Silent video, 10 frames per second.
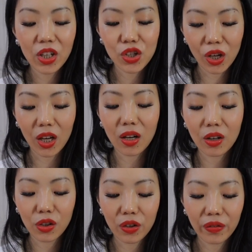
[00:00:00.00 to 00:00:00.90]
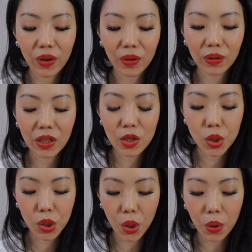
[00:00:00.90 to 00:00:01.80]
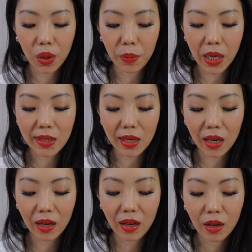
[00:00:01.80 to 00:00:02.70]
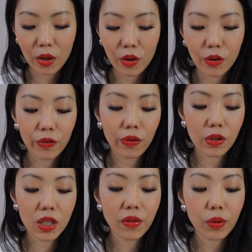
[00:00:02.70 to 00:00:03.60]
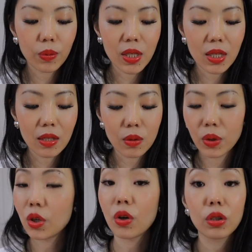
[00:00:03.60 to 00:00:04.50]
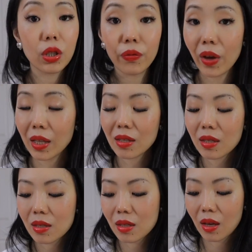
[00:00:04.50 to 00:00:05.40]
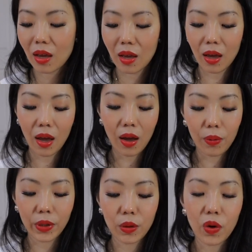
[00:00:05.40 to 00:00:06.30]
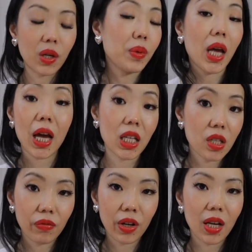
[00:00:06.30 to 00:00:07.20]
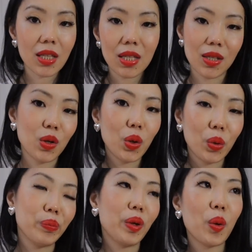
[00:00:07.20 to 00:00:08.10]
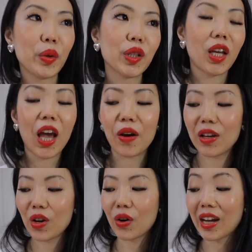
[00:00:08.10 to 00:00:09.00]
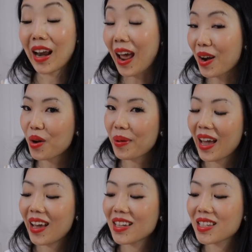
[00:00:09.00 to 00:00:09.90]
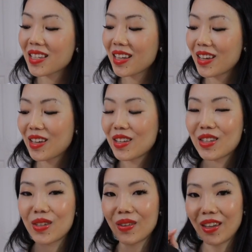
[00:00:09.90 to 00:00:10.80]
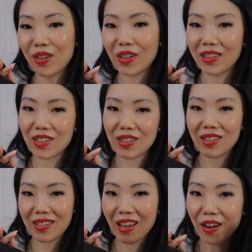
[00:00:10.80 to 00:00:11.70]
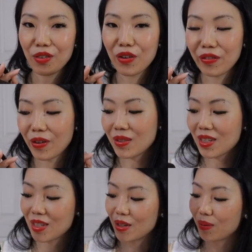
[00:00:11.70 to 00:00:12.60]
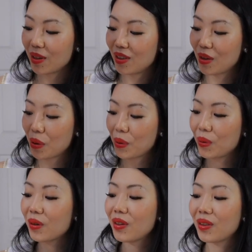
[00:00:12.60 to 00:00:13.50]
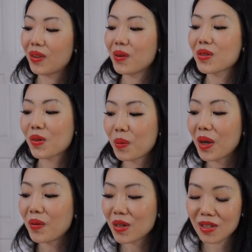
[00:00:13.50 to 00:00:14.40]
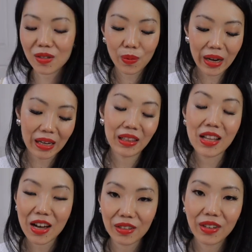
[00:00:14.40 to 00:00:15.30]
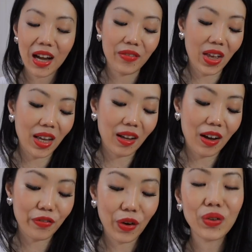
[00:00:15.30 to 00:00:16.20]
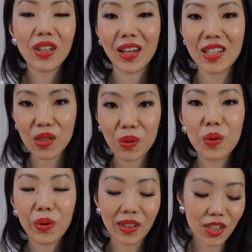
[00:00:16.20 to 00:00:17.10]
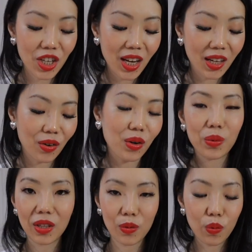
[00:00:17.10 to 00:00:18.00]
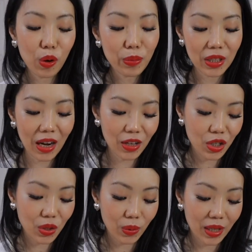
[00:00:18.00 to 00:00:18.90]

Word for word: a chain on your phone is so amazing for several reasons when you go to events, uh, when you want to be hands free and still be able to carry your nano bags so that you can just have your phone still with you. Those are the main reasons why I love having a phone case with a chain or with a rope attached to